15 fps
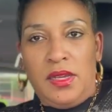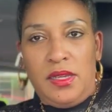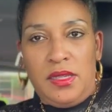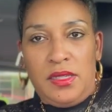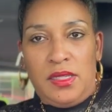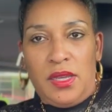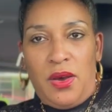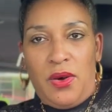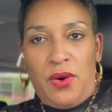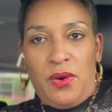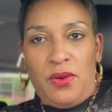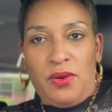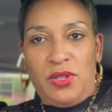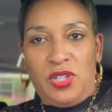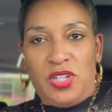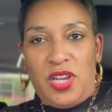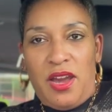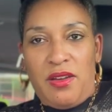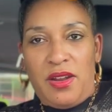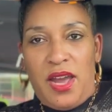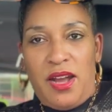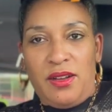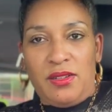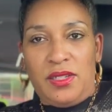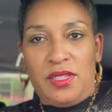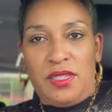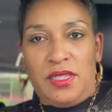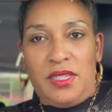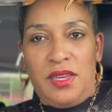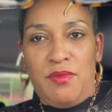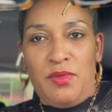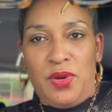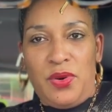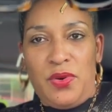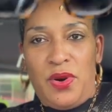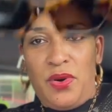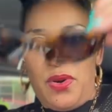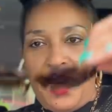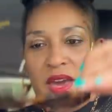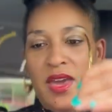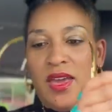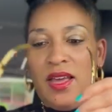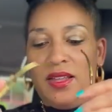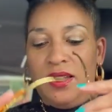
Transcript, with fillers: So shout out to Temu, okay?